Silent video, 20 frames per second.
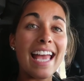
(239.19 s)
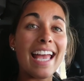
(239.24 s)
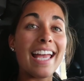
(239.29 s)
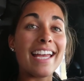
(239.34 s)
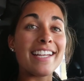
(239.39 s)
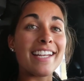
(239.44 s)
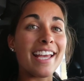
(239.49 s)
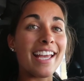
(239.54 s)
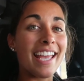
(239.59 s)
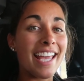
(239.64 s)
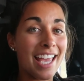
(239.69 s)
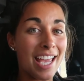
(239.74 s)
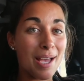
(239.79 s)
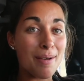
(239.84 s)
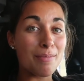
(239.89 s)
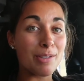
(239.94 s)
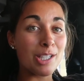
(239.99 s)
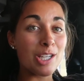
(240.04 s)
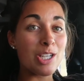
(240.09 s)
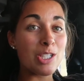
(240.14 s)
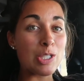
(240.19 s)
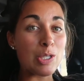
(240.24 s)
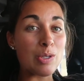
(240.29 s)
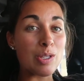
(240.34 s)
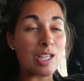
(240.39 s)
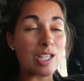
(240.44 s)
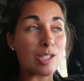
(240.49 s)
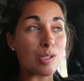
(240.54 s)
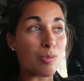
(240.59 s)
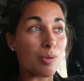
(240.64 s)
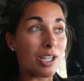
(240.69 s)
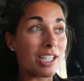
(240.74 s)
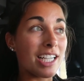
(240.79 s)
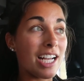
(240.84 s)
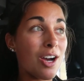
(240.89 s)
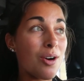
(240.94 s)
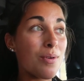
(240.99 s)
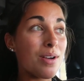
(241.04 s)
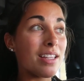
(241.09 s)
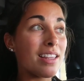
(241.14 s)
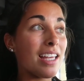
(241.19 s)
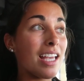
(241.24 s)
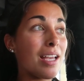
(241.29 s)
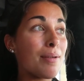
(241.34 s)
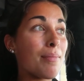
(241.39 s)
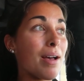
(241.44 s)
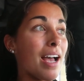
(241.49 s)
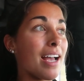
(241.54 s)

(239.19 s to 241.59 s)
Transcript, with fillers: And I am gonna do this workout with him.